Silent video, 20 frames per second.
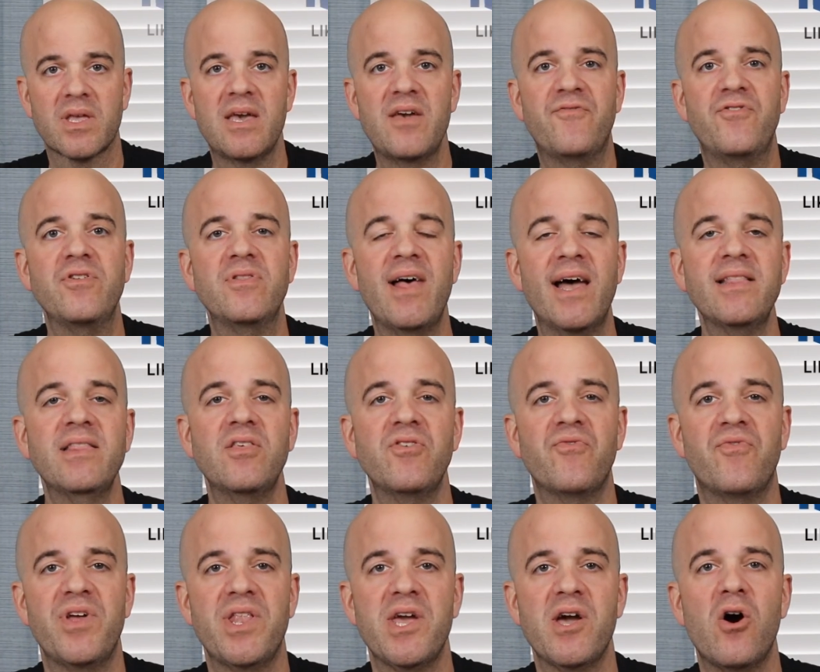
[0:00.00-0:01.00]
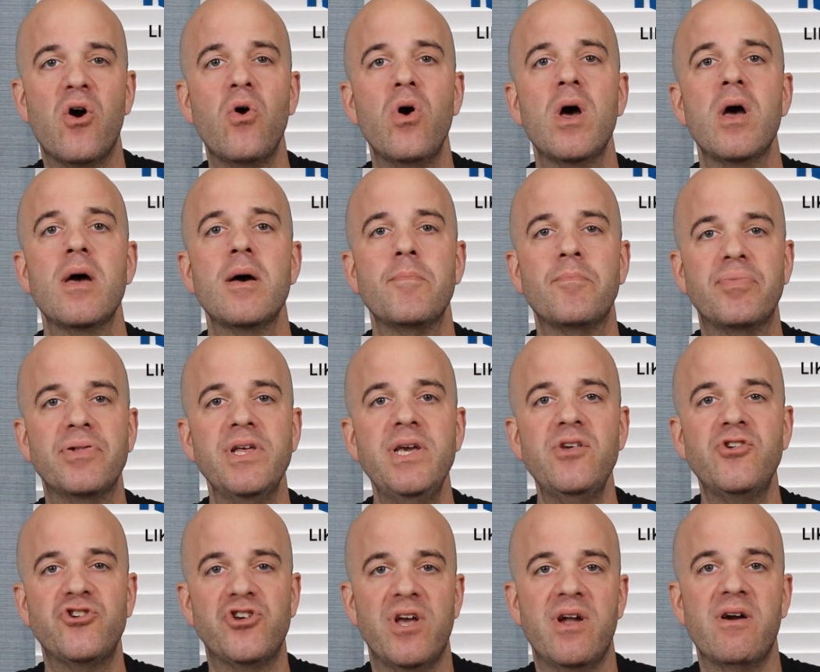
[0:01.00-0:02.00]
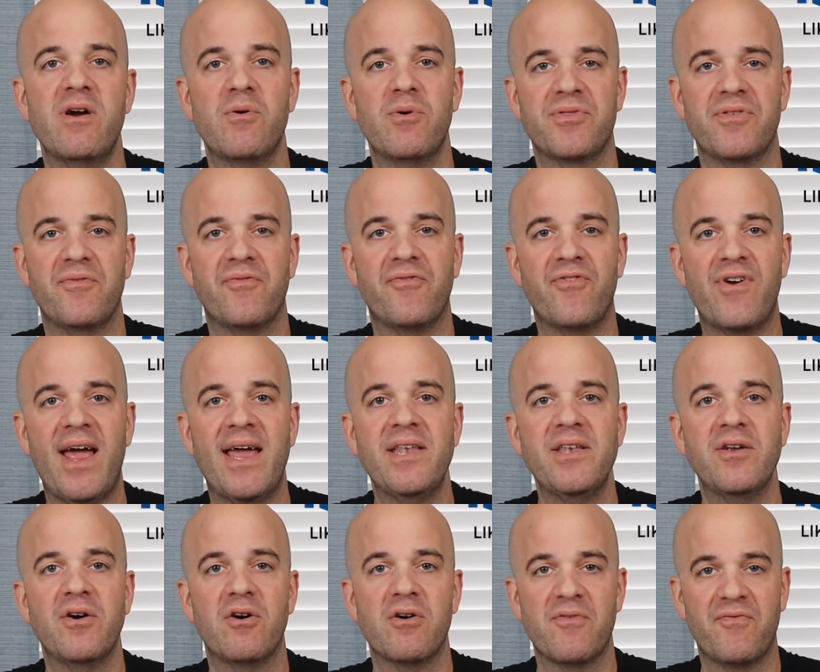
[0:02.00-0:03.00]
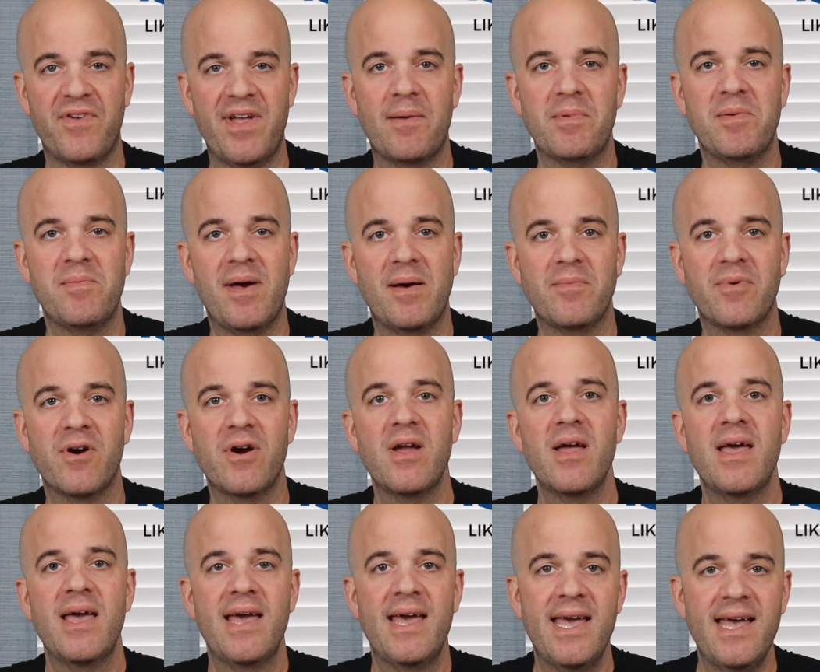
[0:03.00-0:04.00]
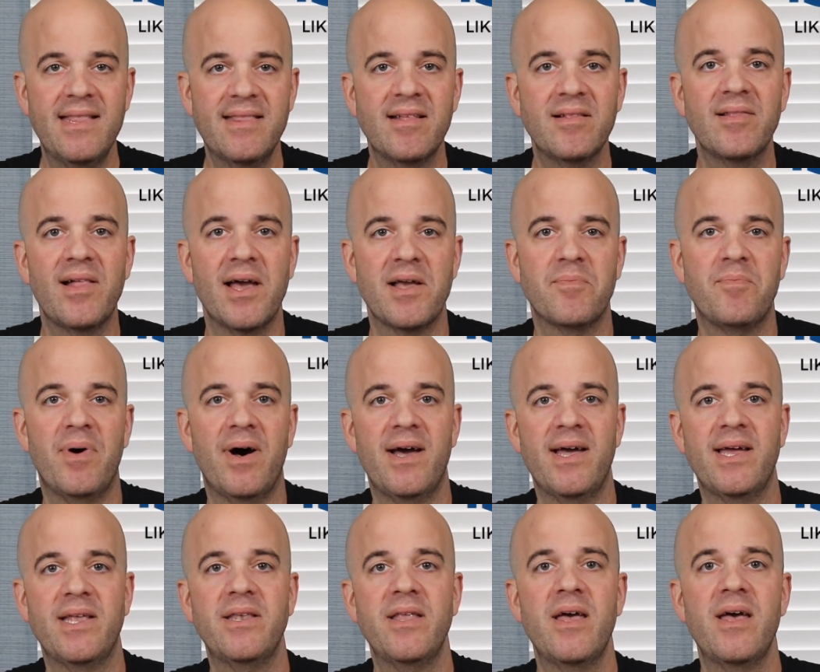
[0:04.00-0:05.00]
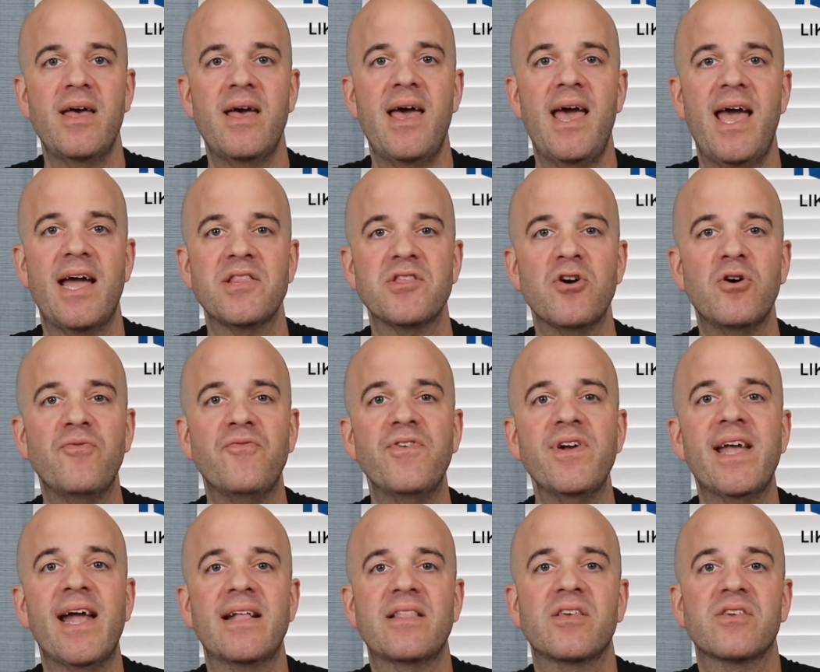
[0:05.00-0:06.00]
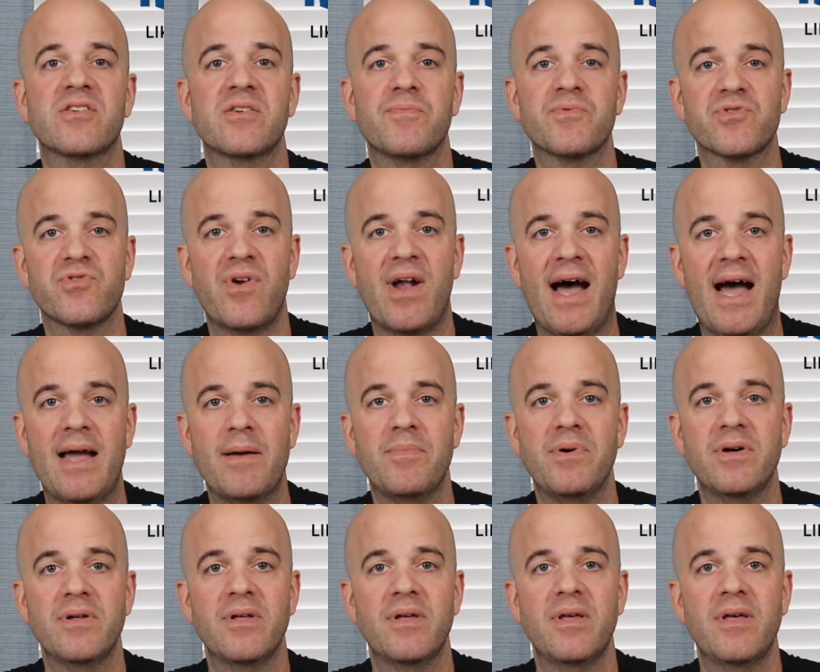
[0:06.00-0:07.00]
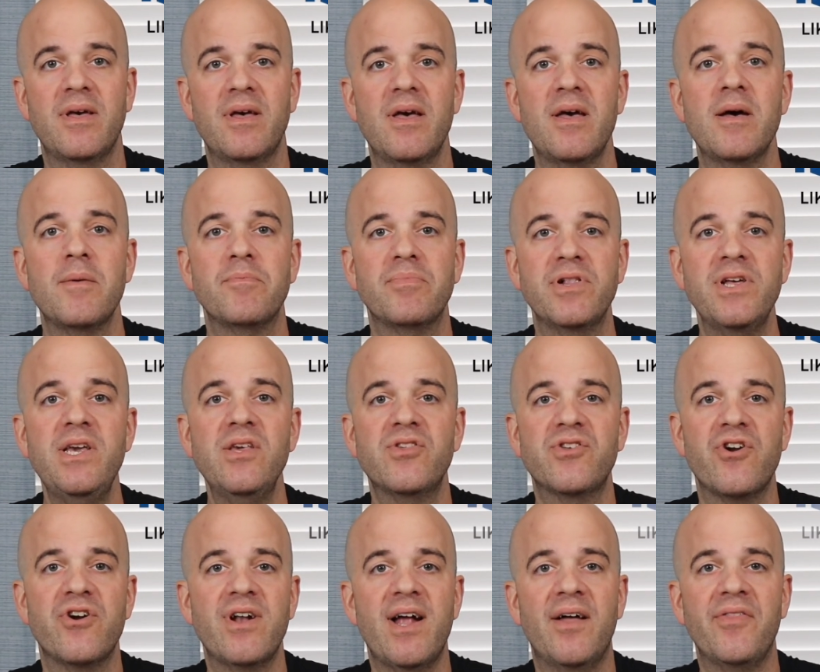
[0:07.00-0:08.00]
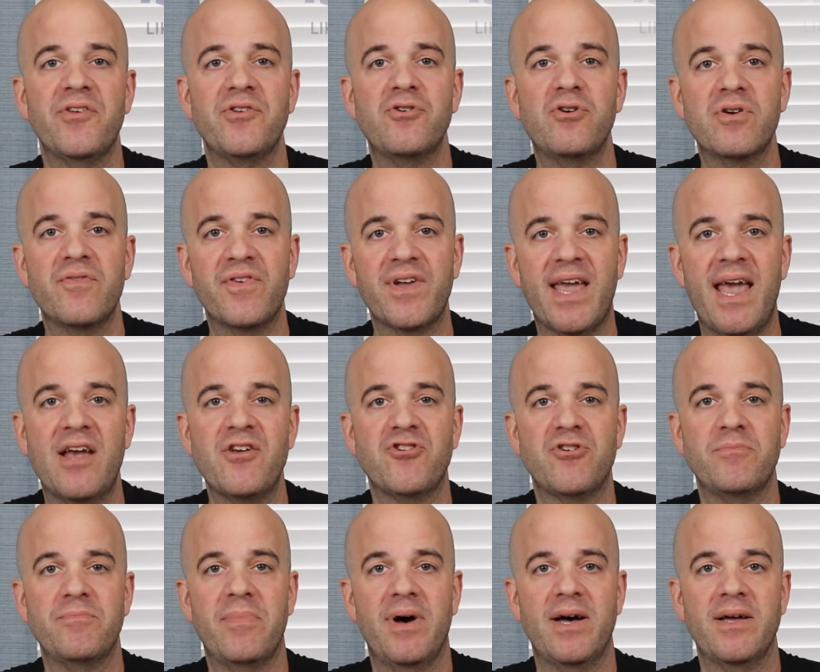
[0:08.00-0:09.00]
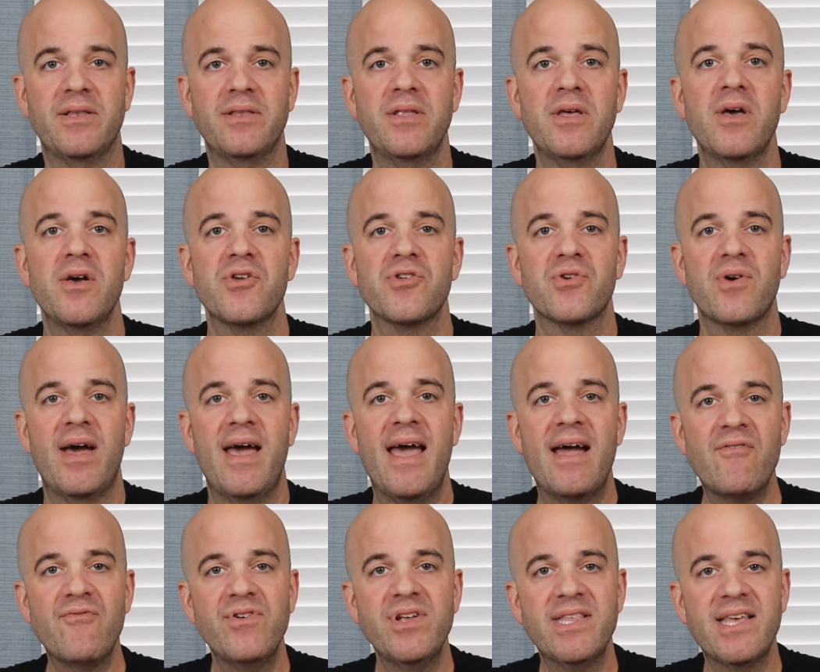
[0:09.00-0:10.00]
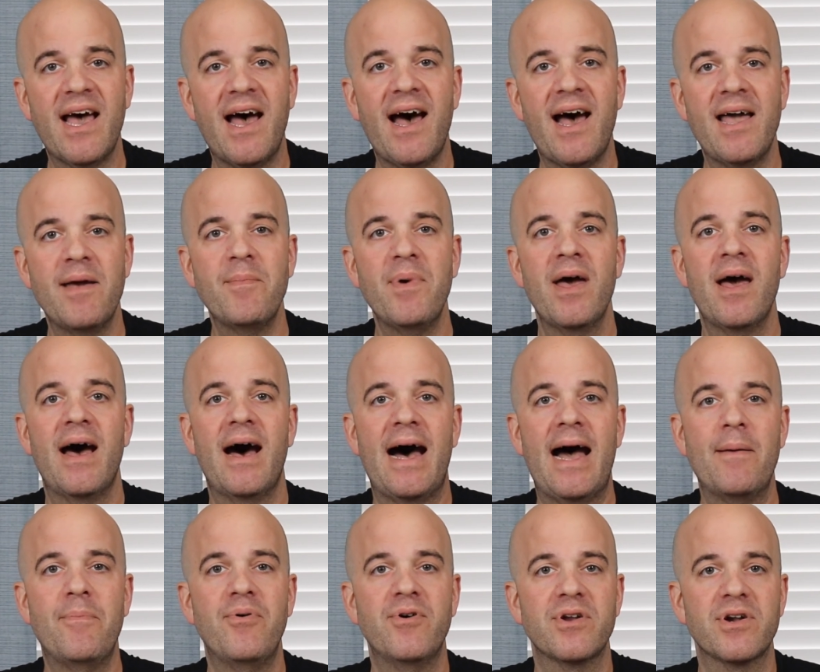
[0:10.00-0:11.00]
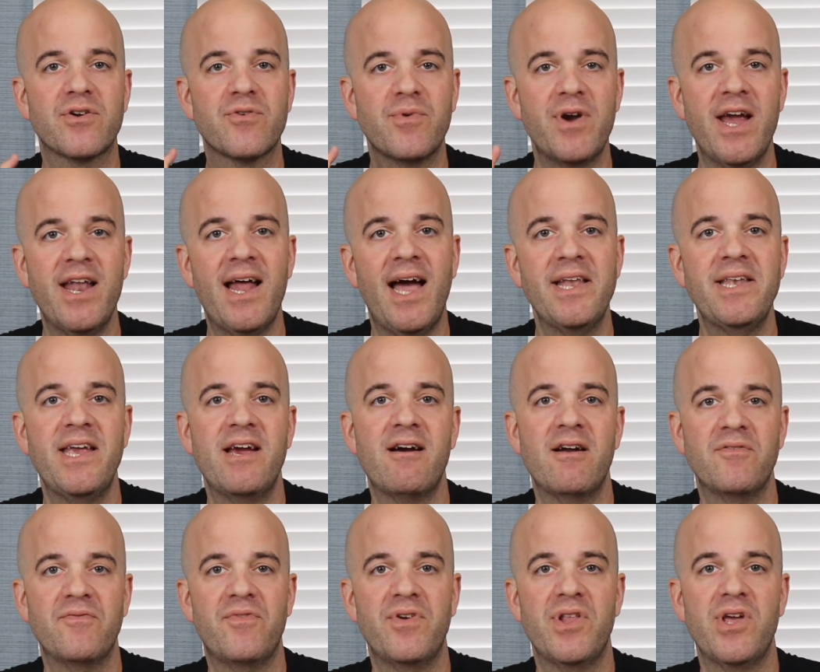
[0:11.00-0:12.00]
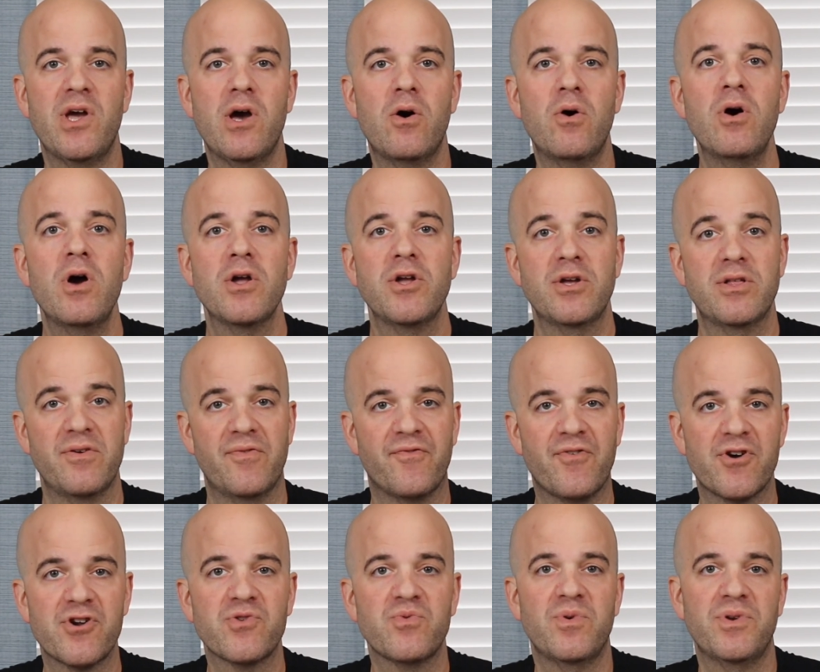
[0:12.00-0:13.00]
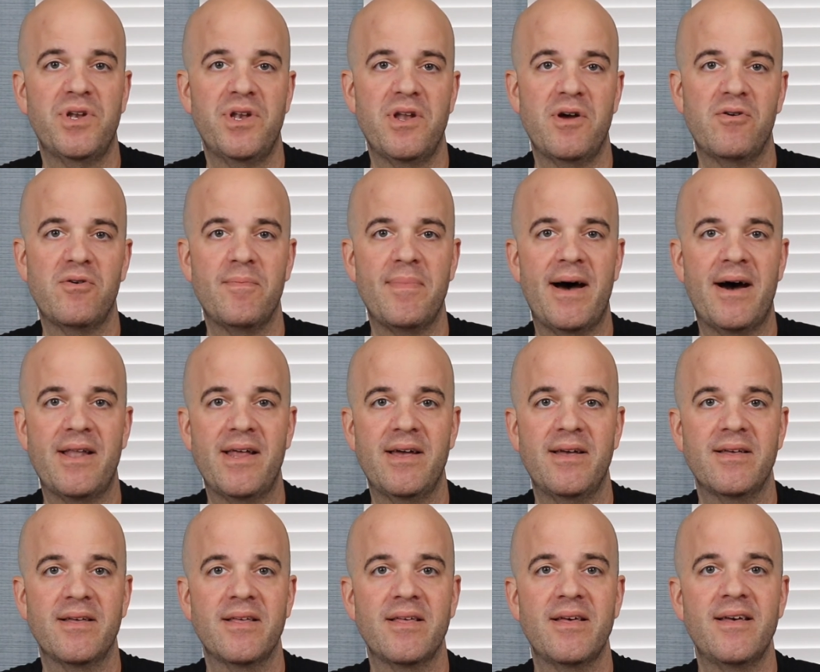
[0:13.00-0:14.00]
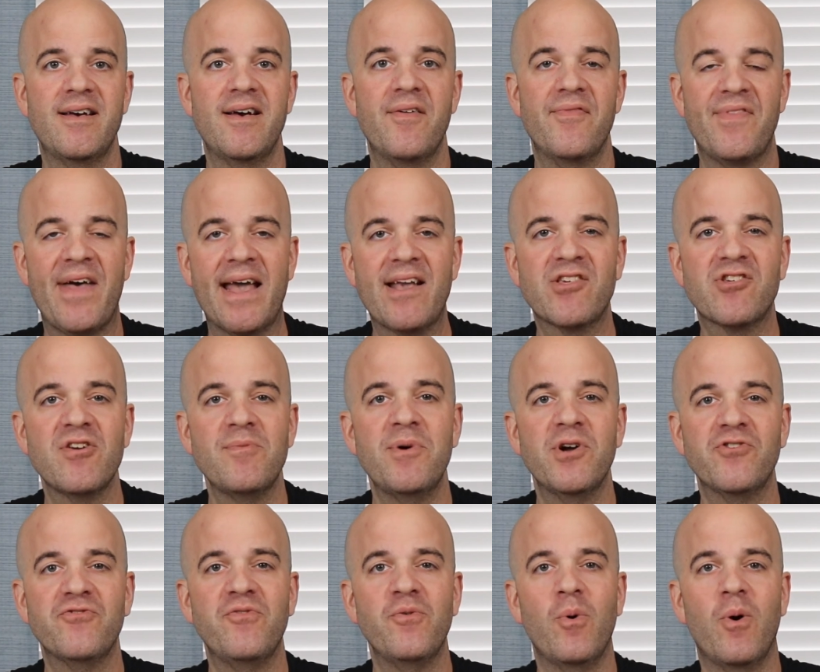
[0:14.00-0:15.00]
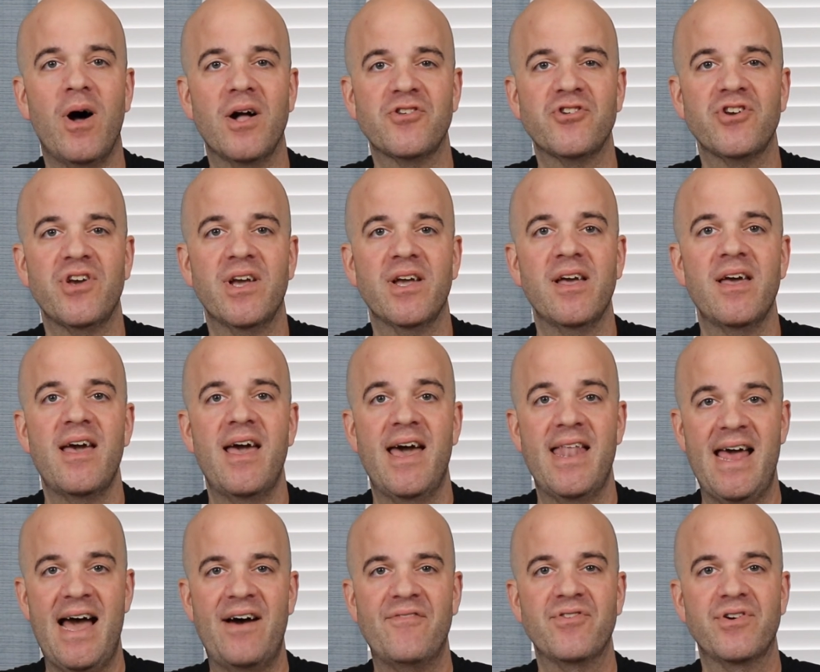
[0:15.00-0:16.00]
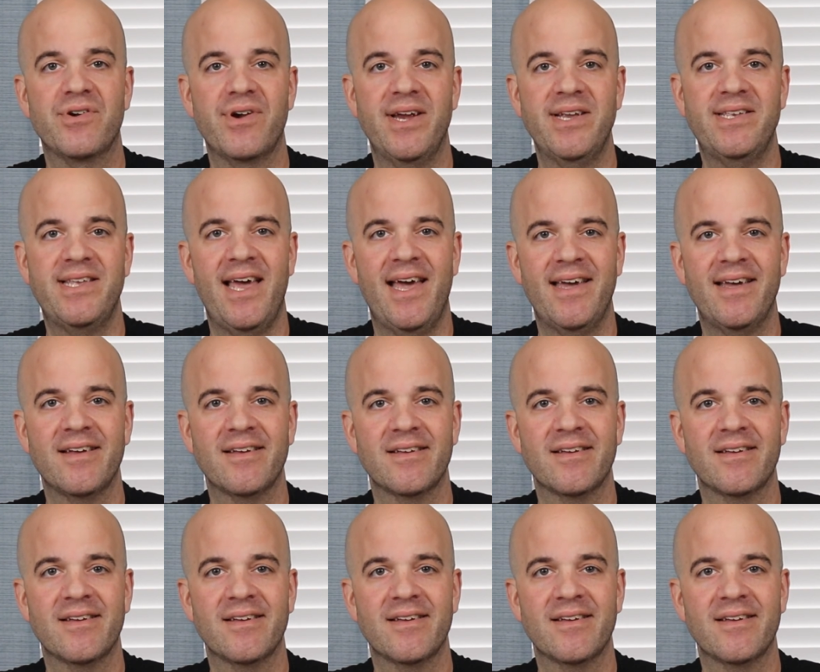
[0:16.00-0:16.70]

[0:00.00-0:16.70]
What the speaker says: If you like this video, please share it with a friend or family member, hit the like button, and don't forget to subscribe. Please turn on the notification button so every time I put a great idea on video, you're the first one to know about it. Thanks so much for watching, and have a great day.